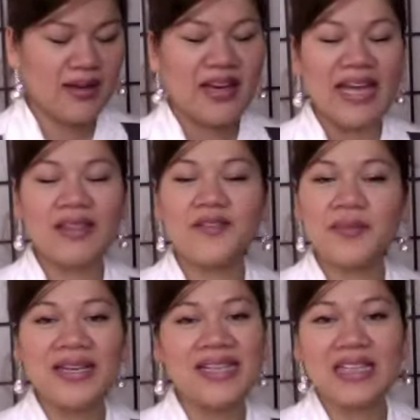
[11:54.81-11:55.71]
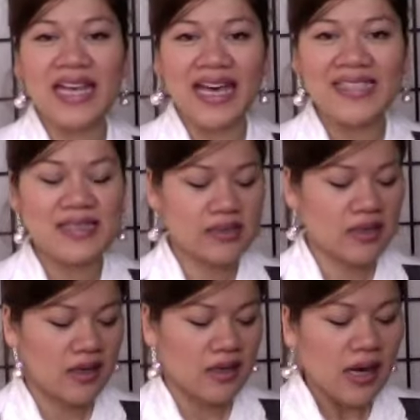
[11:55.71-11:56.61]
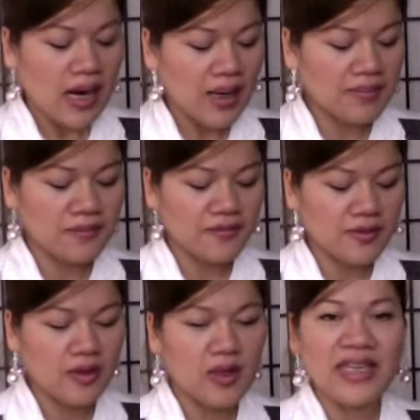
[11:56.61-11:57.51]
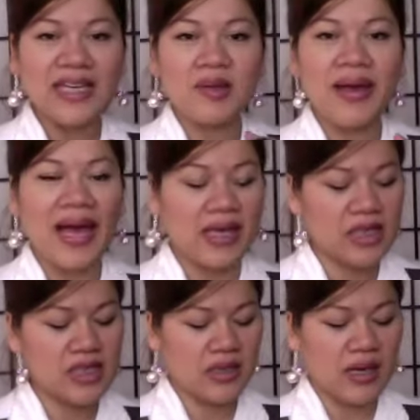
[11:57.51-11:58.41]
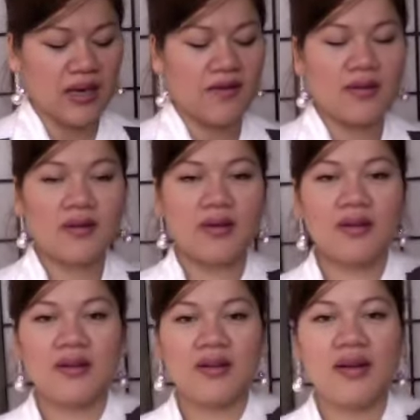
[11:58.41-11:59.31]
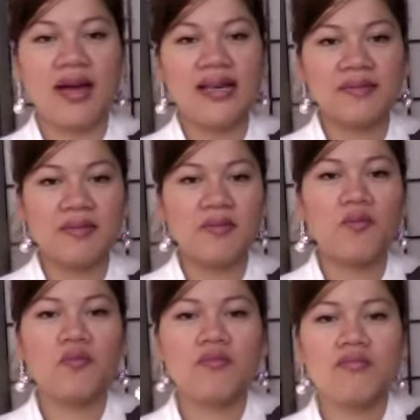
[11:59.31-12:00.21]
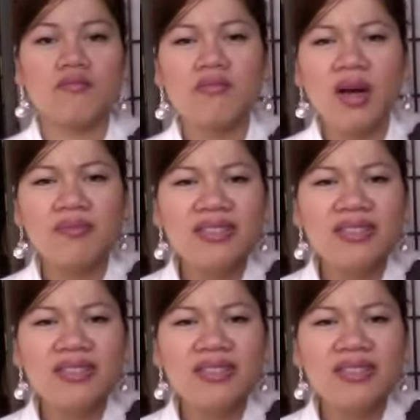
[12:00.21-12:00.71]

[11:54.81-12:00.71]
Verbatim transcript: And for me, as a guess. Um, looking at the package, I, I, I'm